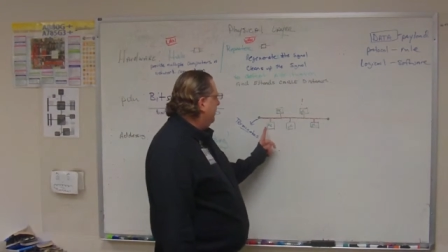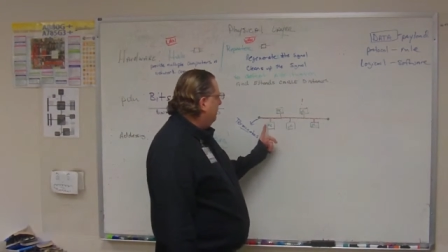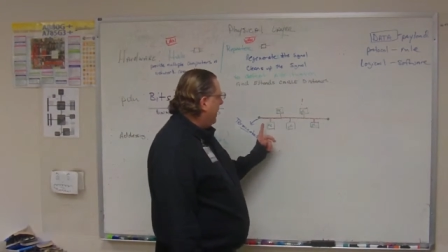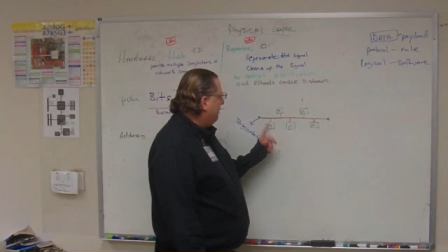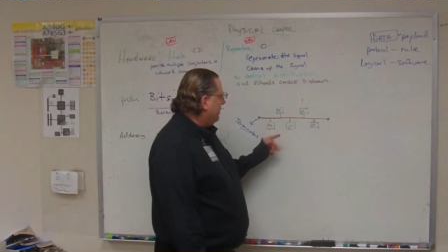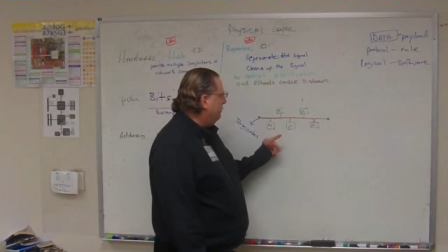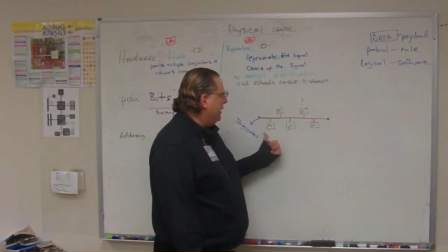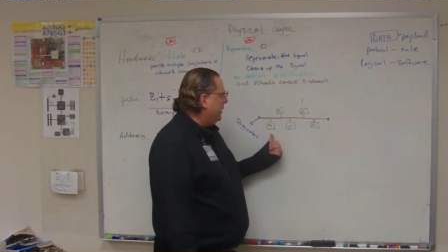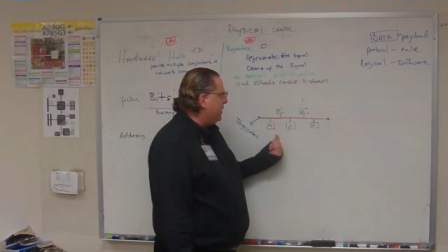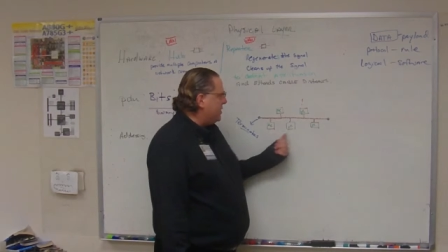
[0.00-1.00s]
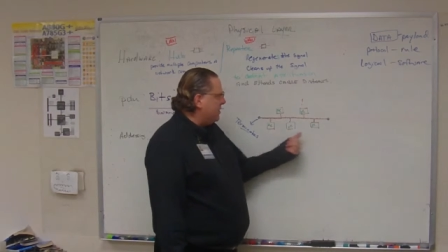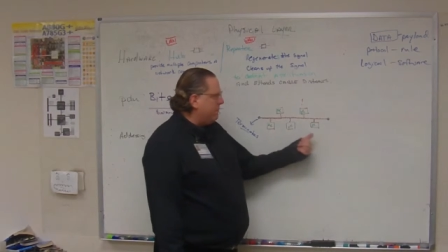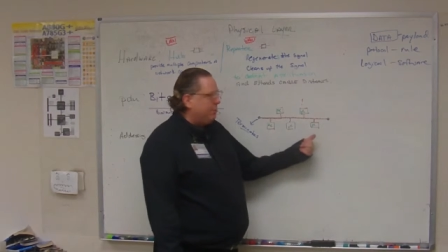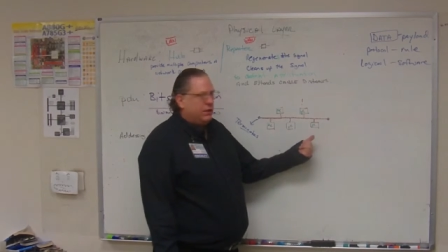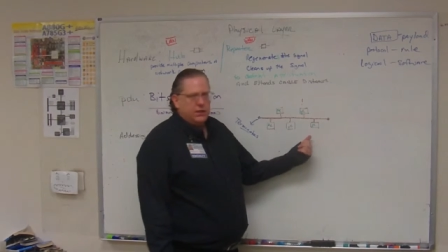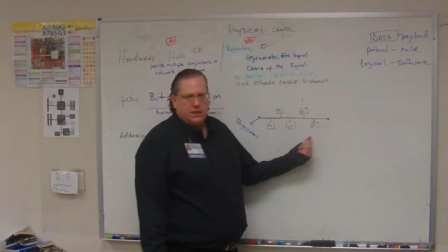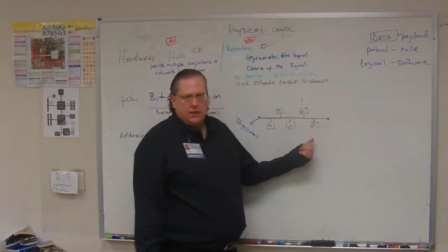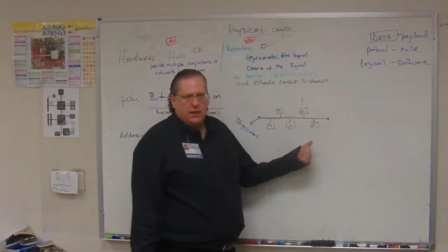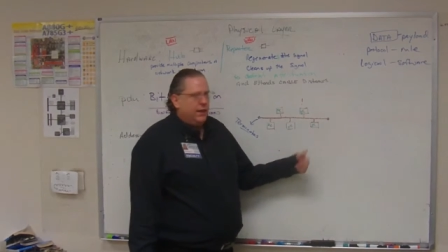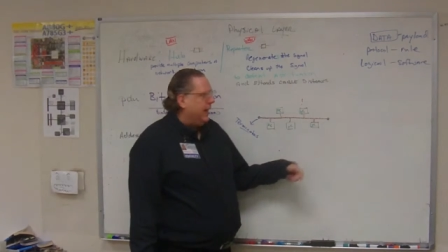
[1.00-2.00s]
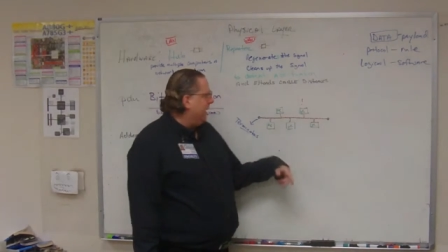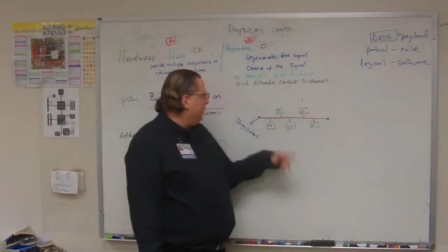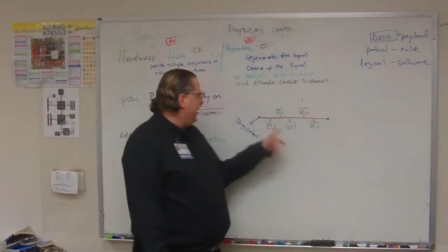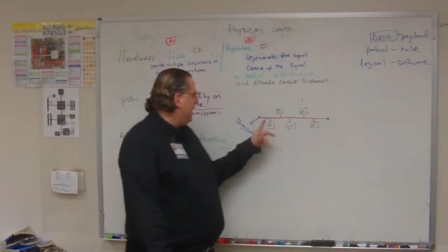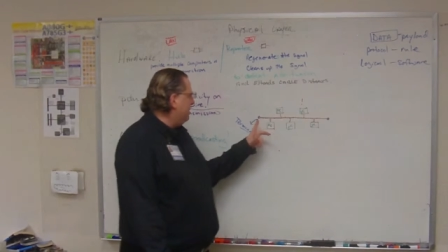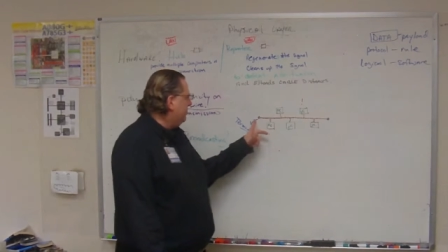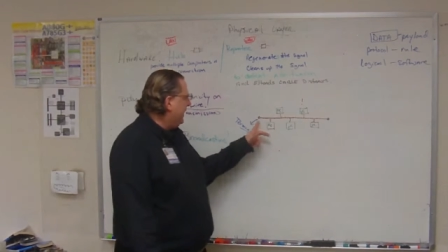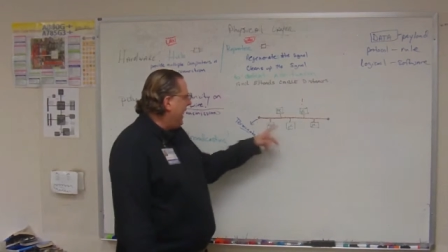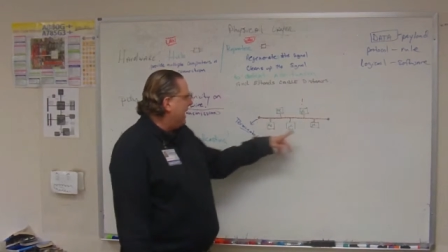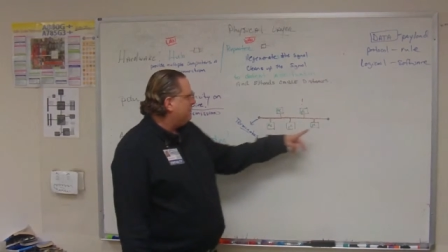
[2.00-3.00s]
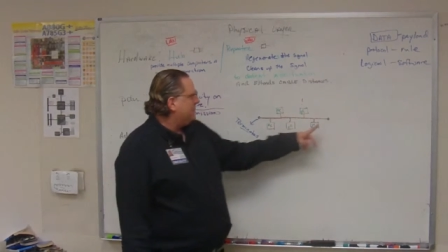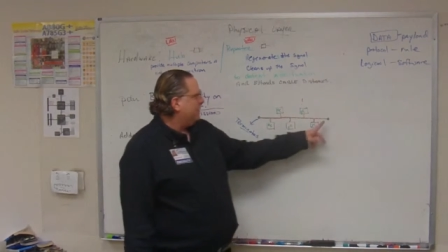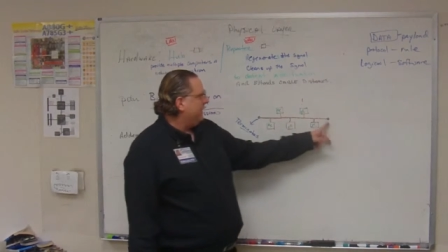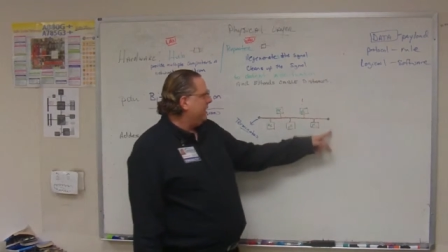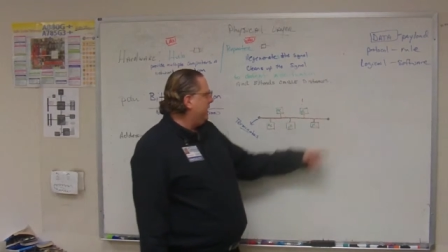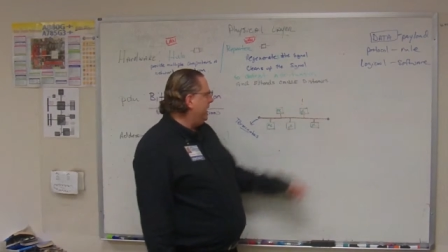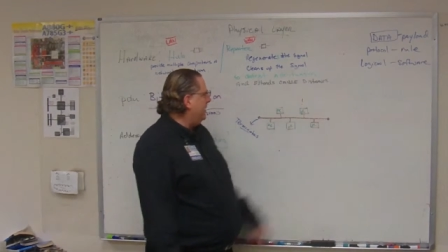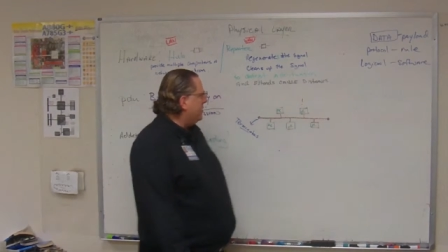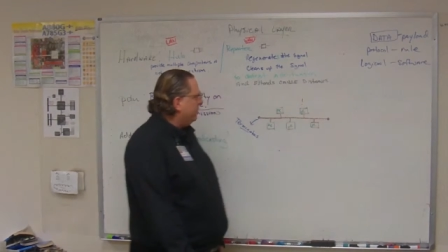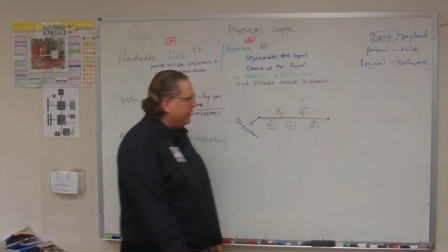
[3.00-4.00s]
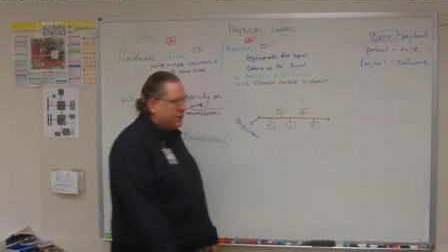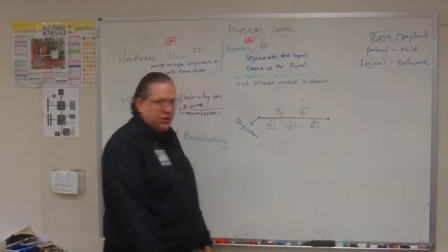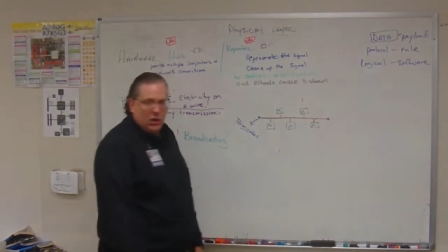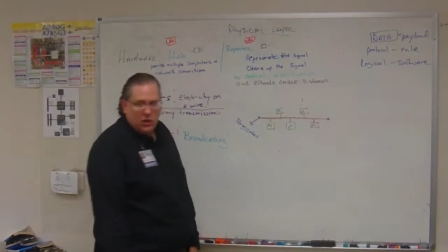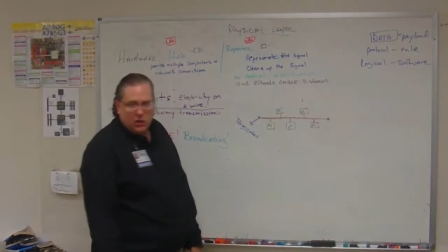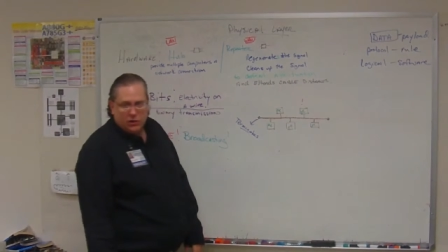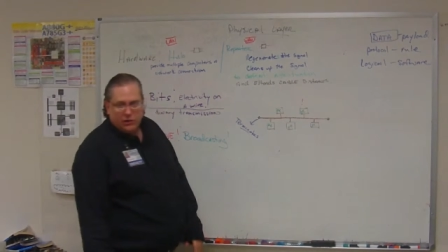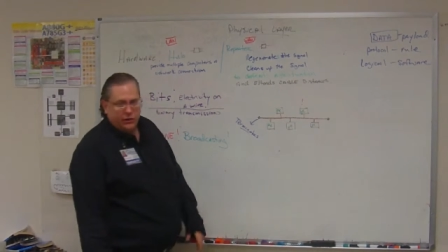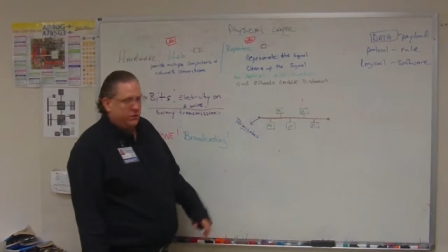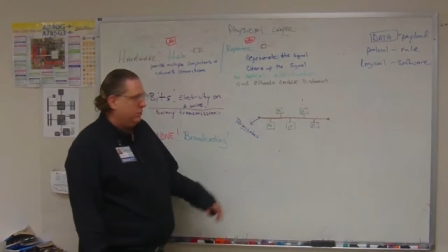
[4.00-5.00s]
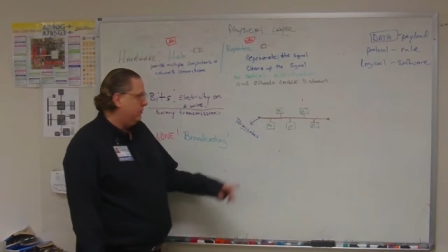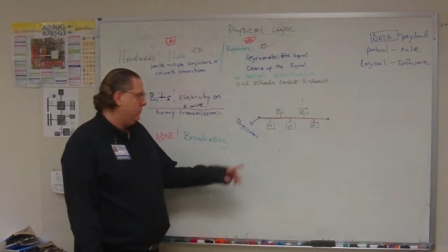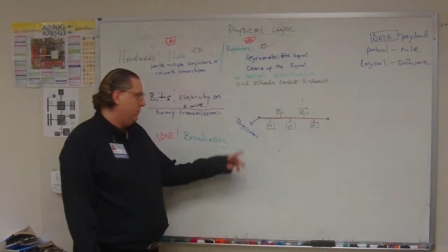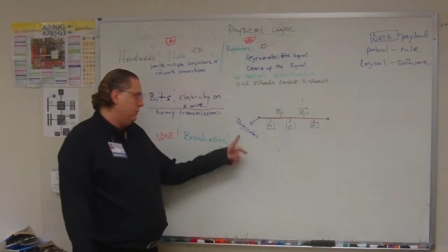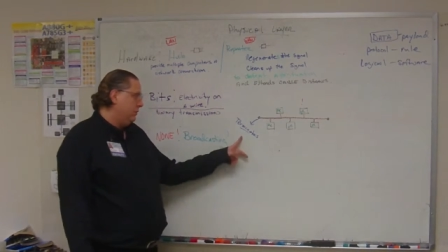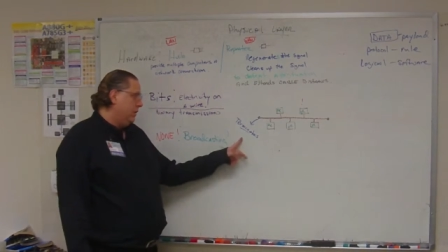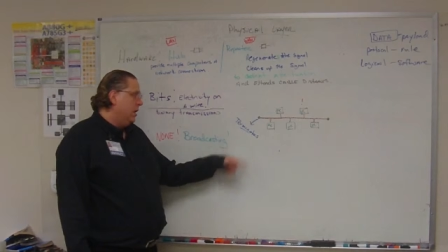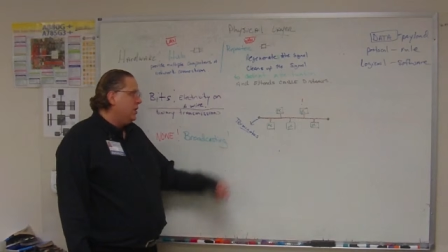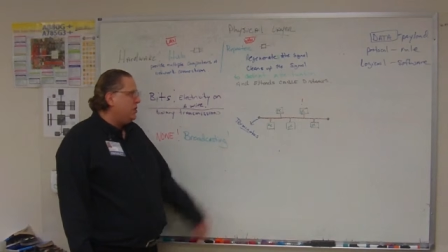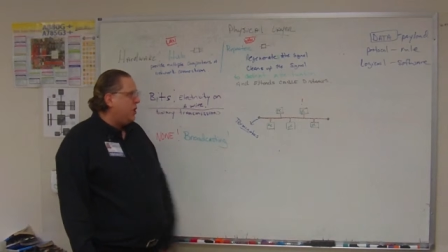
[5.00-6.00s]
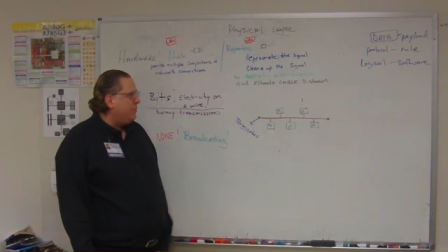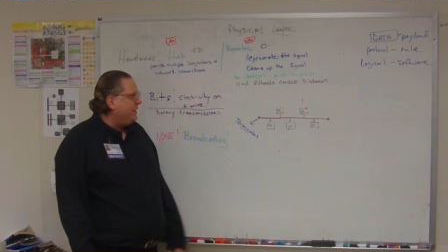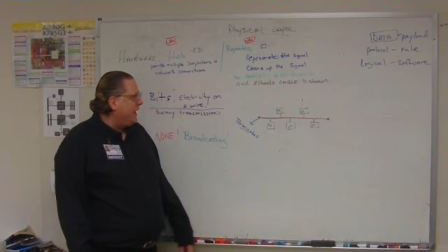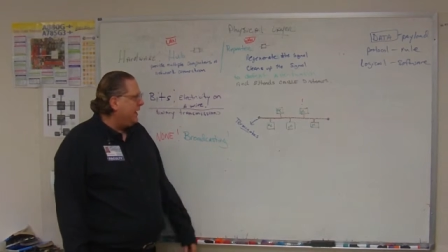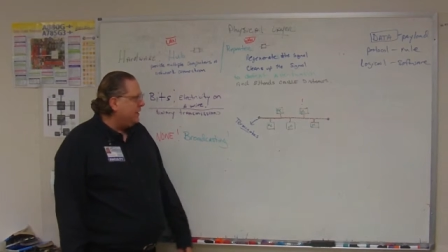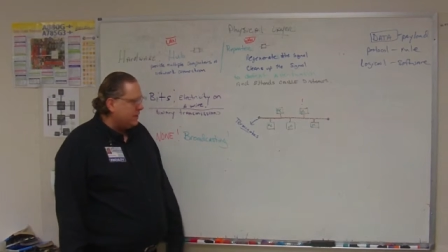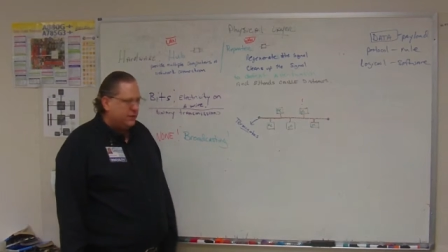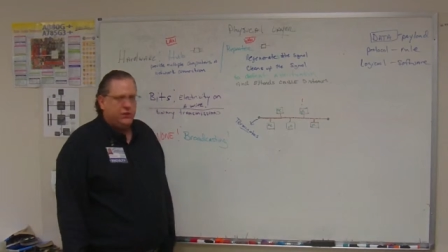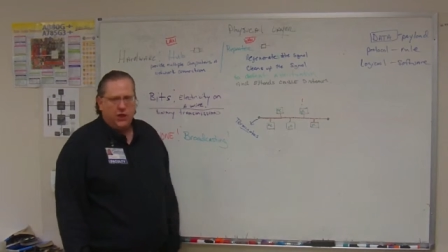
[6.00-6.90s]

5 computers on a bus, and we have some caps on the end of his, and these are called terminators.